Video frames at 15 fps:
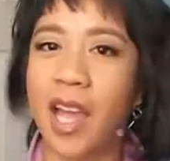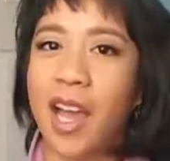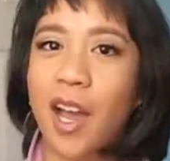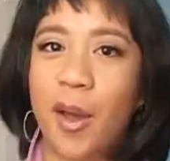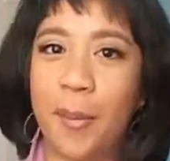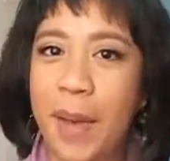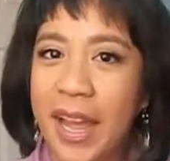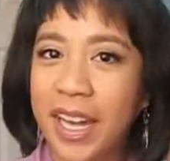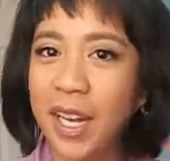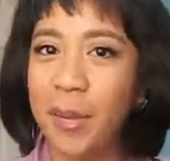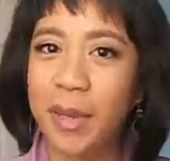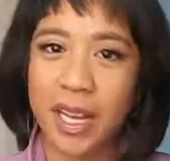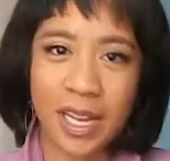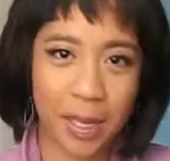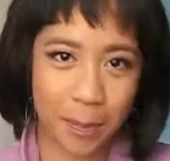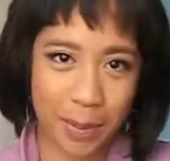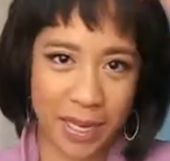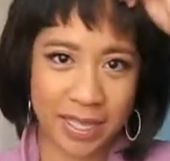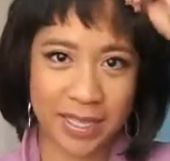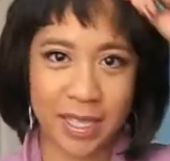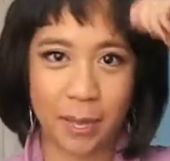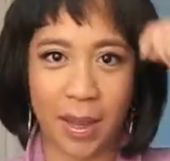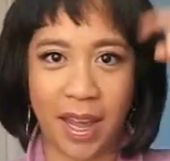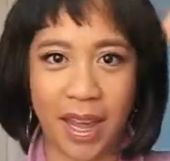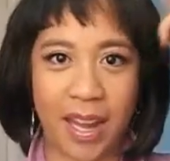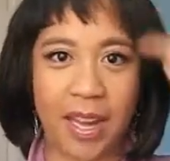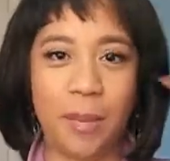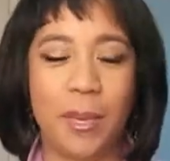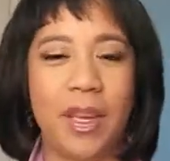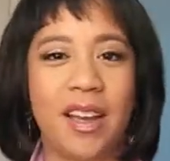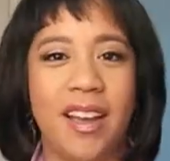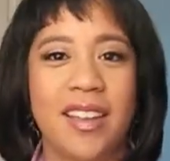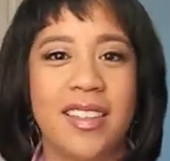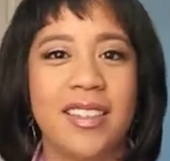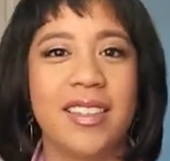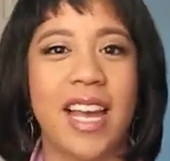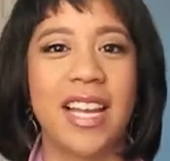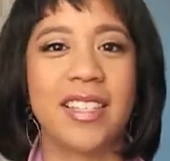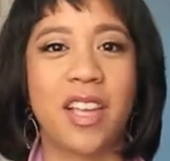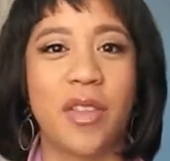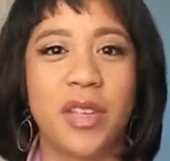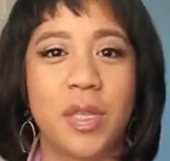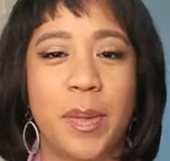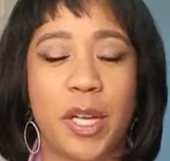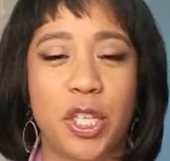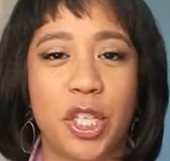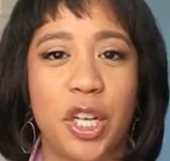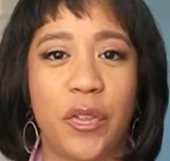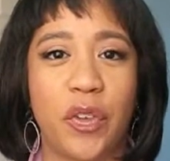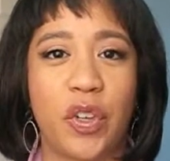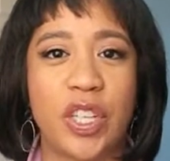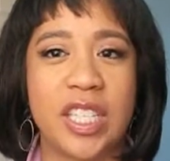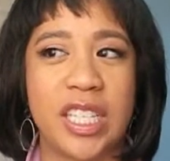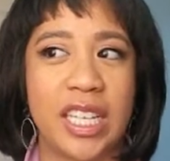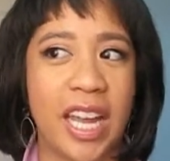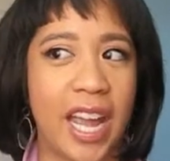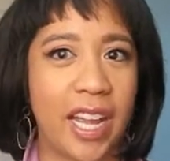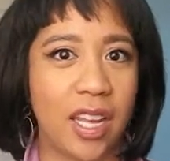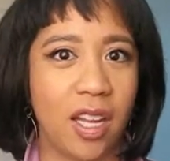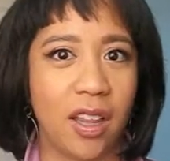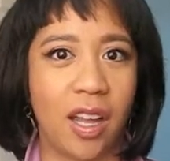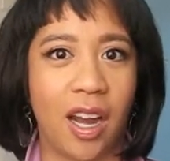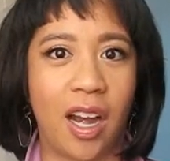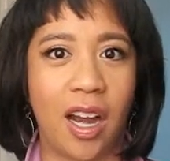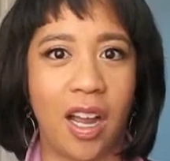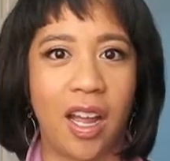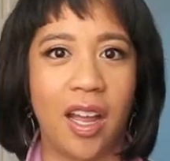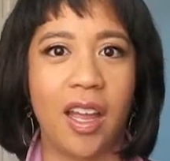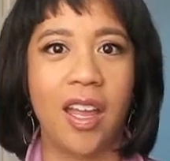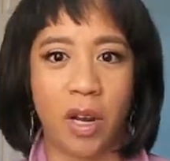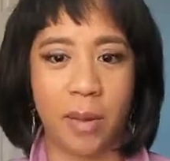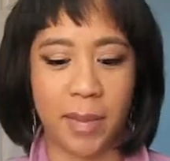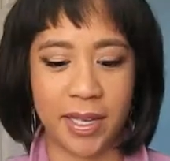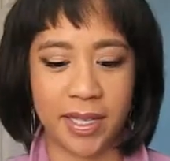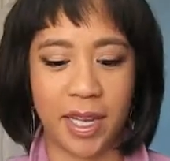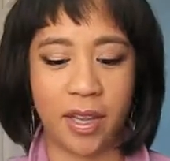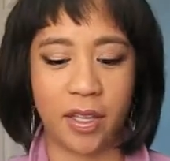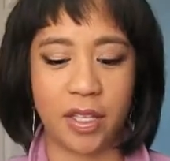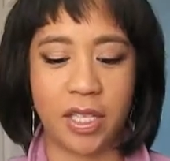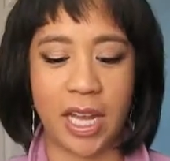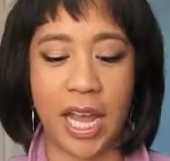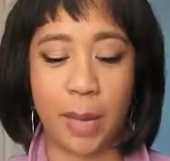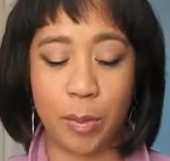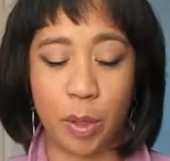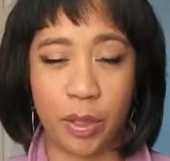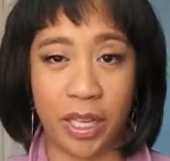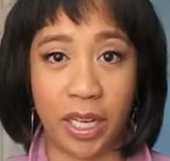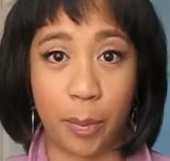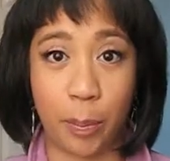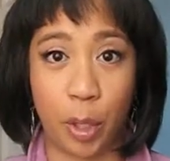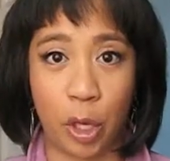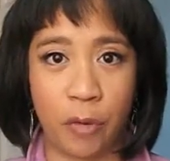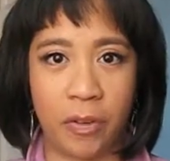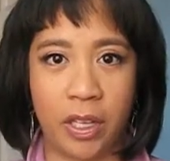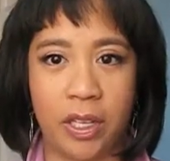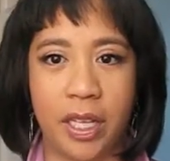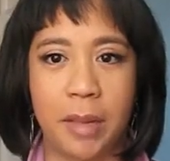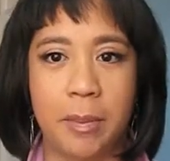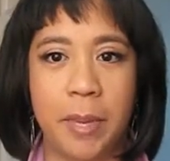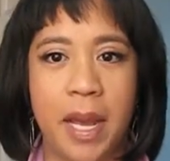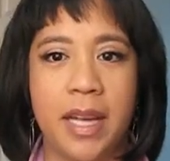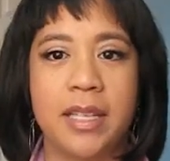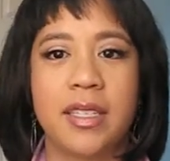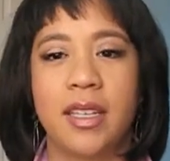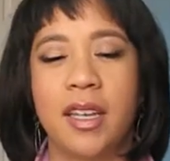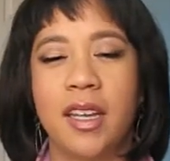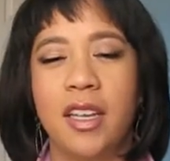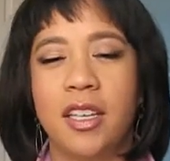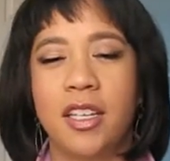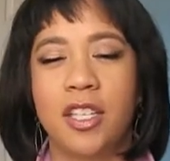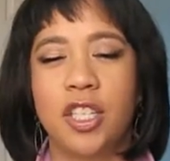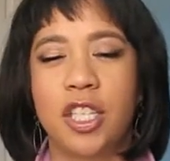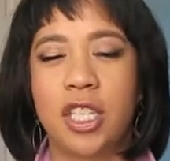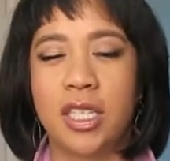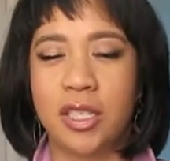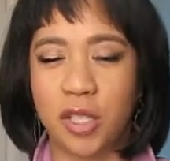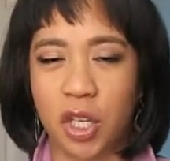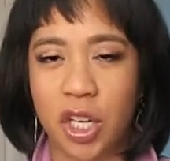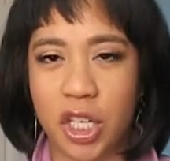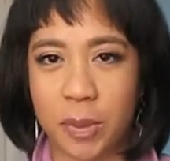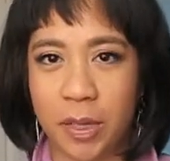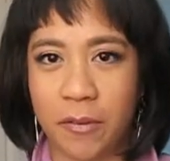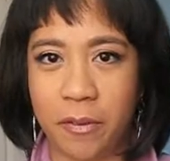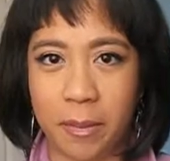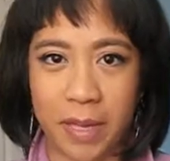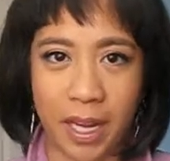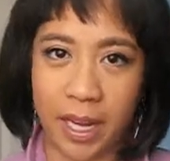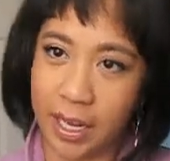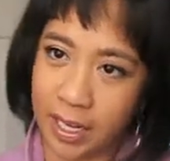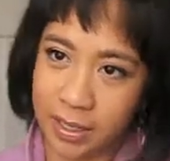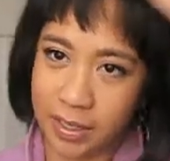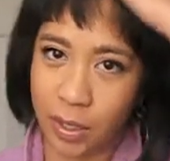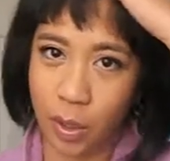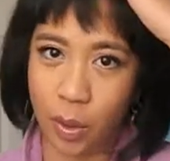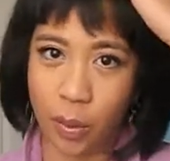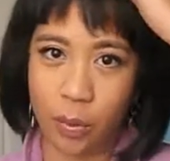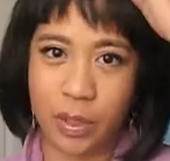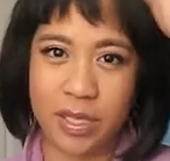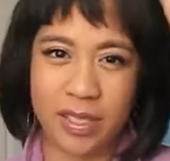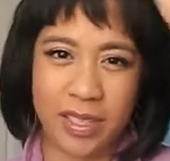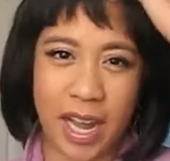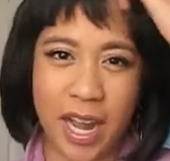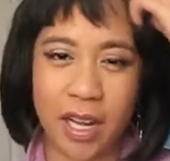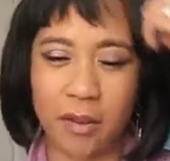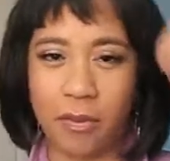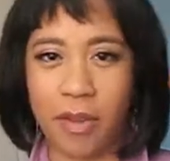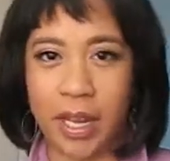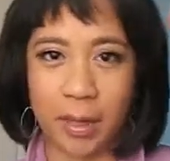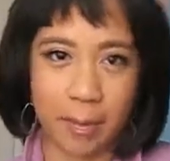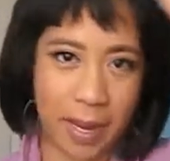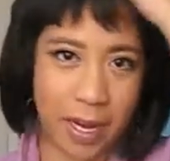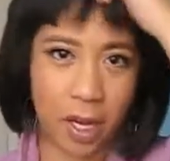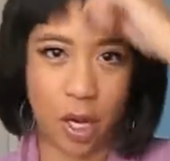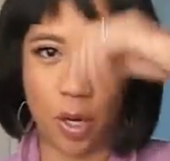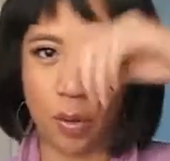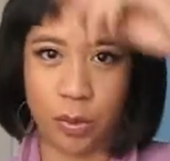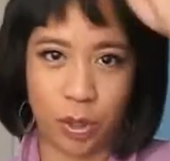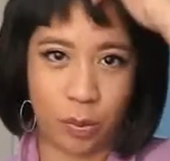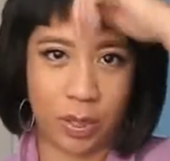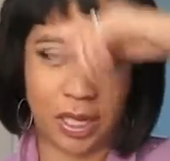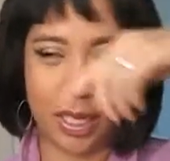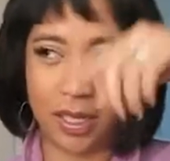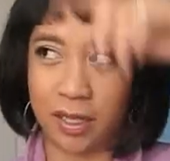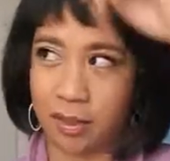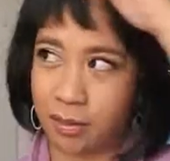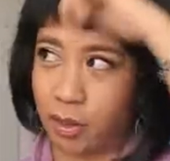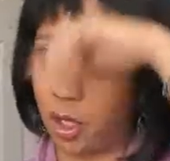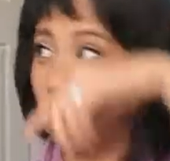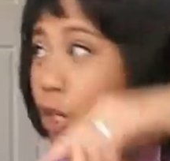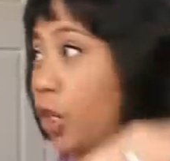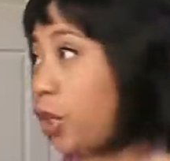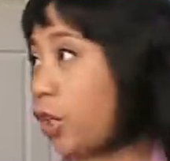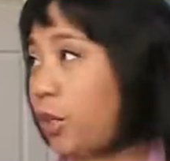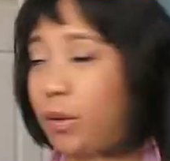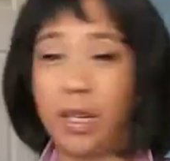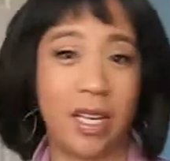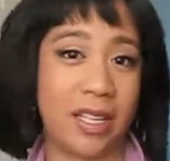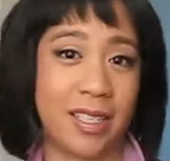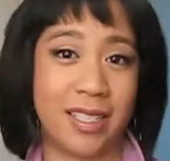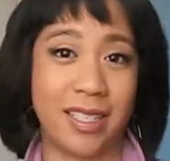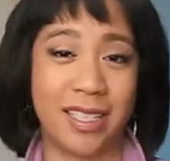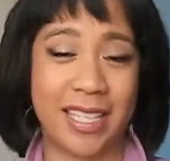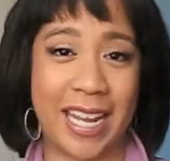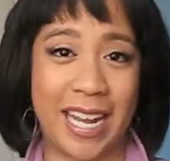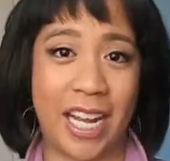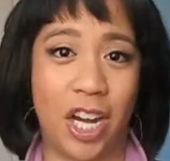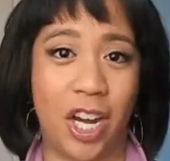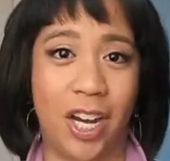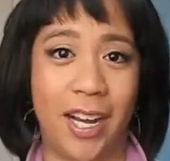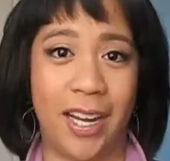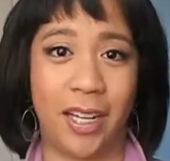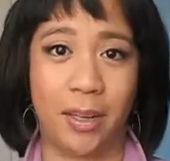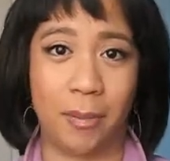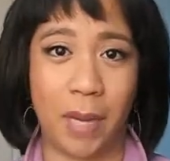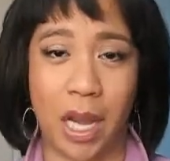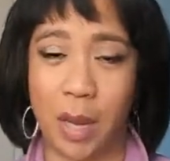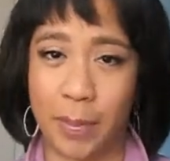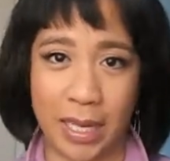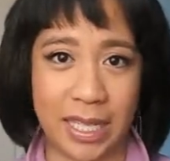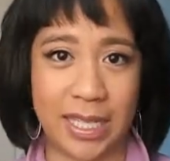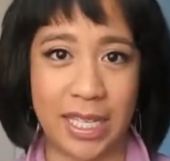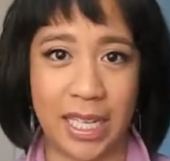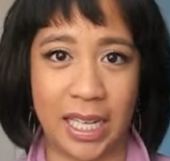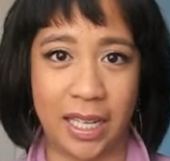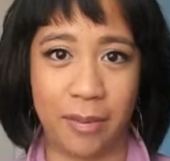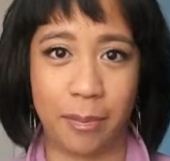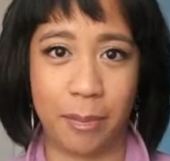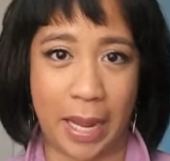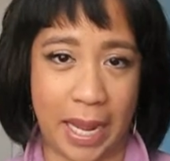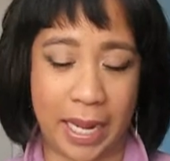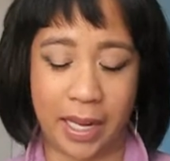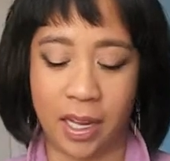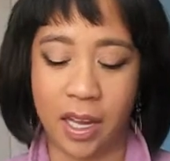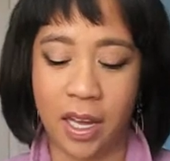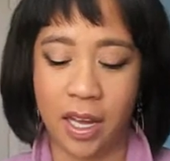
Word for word: I ended up getting a pixie bang because I saw this picture of Christina Aguilera, one of my stylists, to emulate it perfectly, but she discouraged me from getting it, so this is kind of like my own unique, or her unique take on a pixie bang,